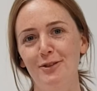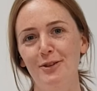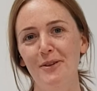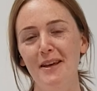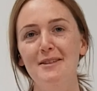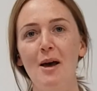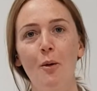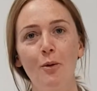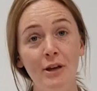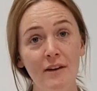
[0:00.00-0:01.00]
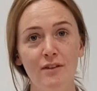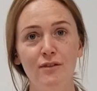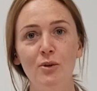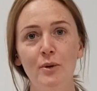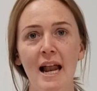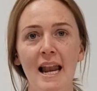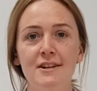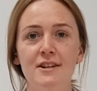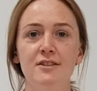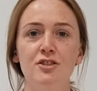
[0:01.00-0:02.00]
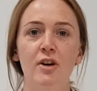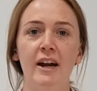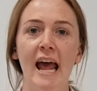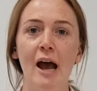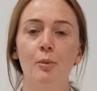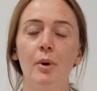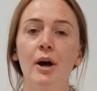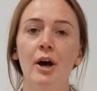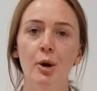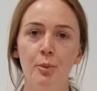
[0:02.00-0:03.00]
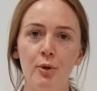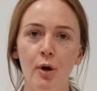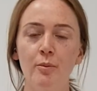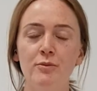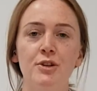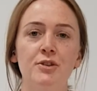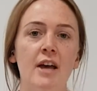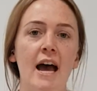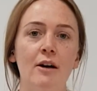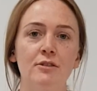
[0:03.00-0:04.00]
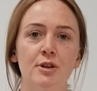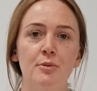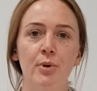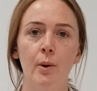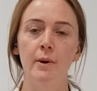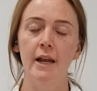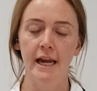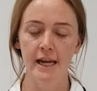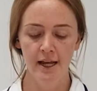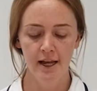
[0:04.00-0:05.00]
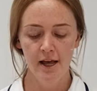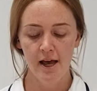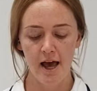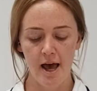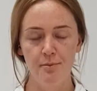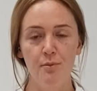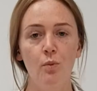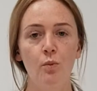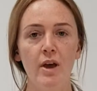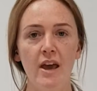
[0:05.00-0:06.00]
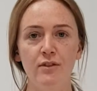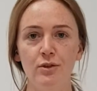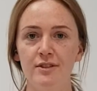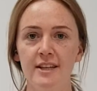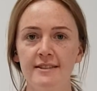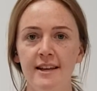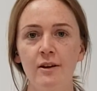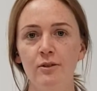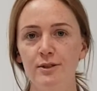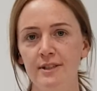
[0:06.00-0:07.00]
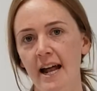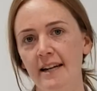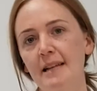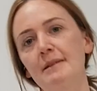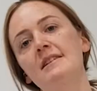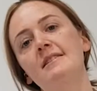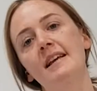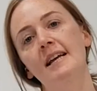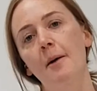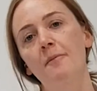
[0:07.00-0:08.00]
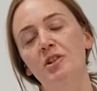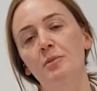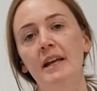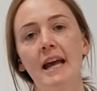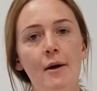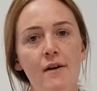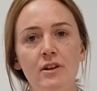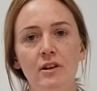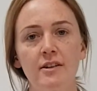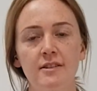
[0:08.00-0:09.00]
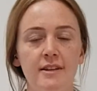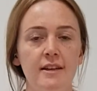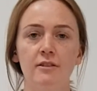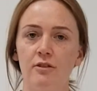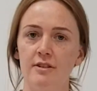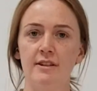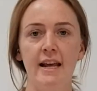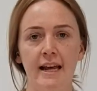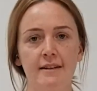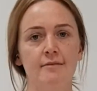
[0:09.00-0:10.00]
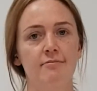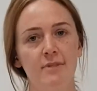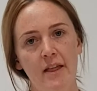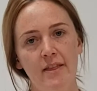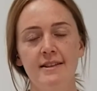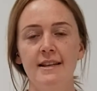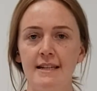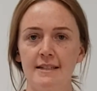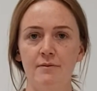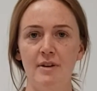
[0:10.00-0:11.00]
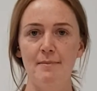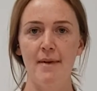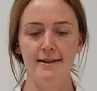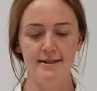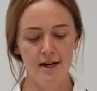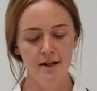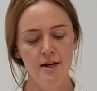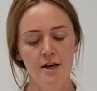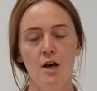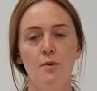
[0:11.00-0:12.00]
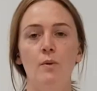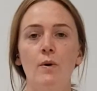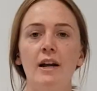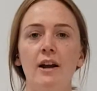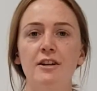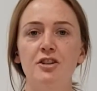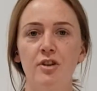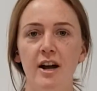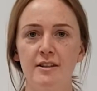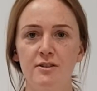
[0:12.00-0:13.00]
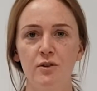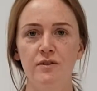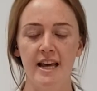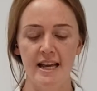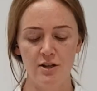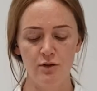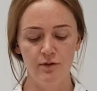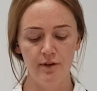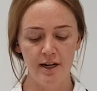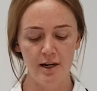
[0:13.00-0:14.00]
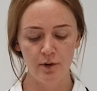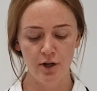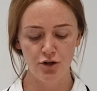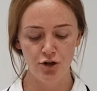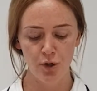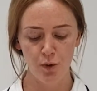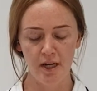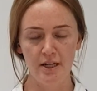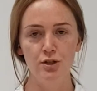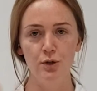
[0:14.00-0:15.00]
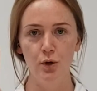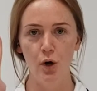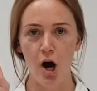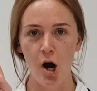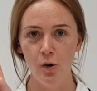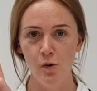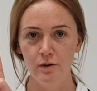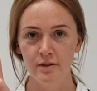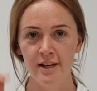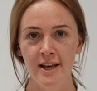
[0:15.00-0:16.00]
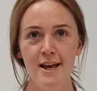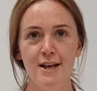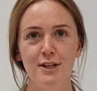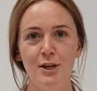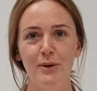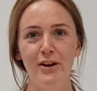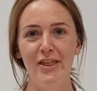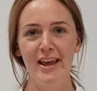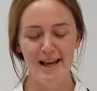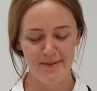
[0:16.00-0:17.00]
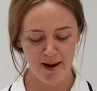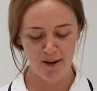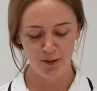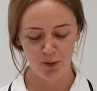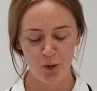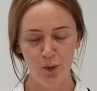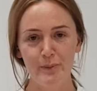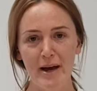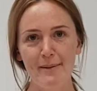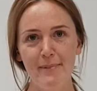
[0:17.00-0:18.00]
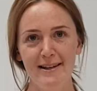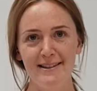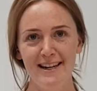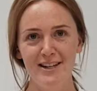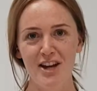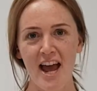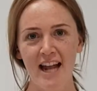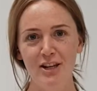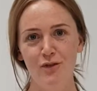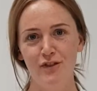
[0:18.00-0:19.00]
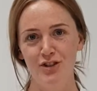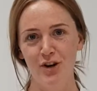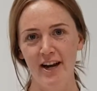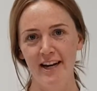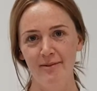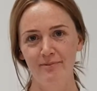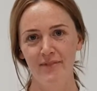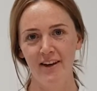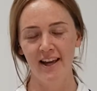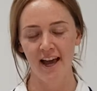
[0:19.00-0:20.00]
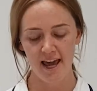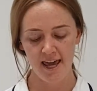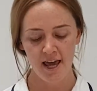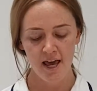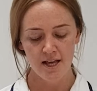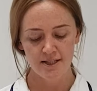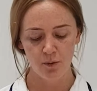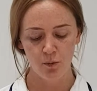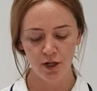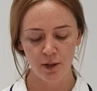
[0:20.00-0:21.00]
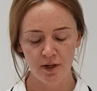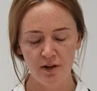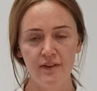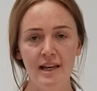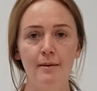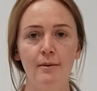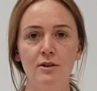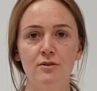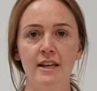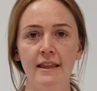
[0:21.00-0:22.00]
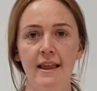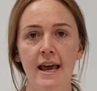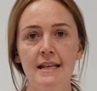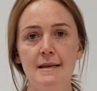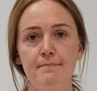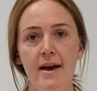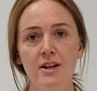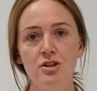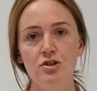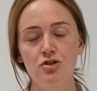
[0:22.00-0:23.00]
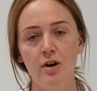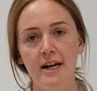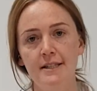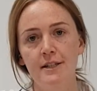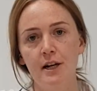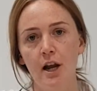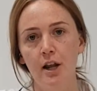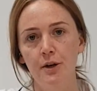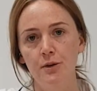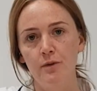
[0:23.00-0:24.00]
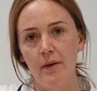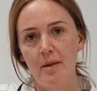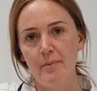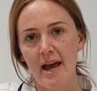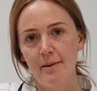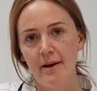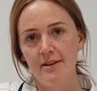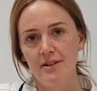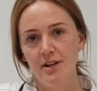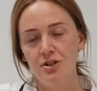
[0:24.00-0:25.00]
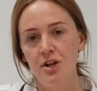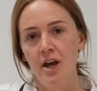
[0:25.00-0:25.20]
do this. I'll give a few analogies to try and help prompt you to how to do it properly. If you're sitting or standing, just sit comfortably, however you like to sit, cross-legged like this, it doesn't really matter. But what I'd like to try and sort of say is you really want to tune into your holes. So you want to think about your back passage and your vagina, okay? So what you want to think about when you're sitting there is imagine trying to close around the back passage